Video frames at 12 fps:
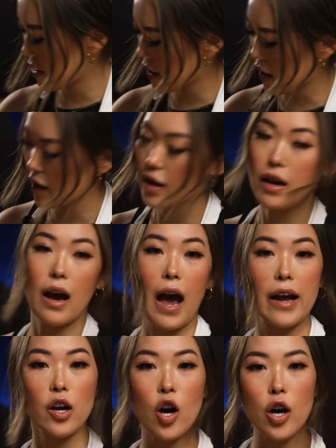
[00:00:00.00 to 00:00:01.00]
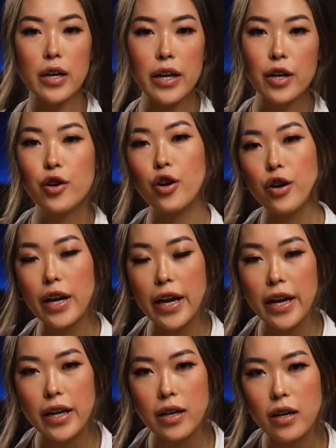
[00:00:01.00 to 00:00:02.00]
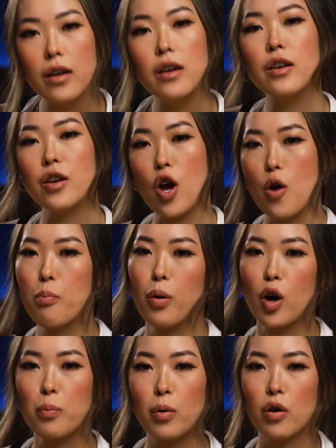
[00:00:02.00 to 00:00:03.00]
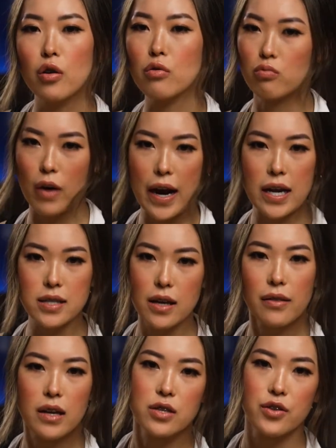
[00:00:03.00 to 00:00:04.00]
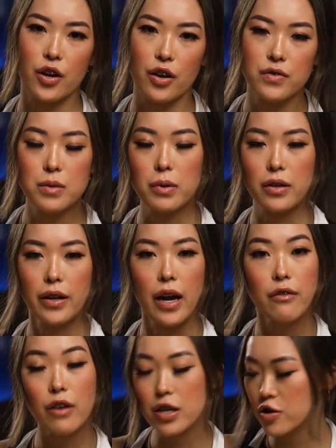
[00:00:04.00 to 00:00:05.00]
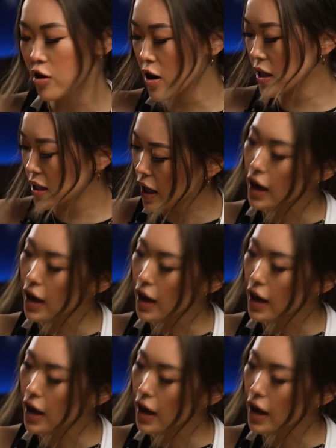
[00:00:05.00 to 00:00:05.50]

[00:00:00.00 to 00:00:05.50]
the iconic Korean, you know, purple rice that they serve typically at restaurants.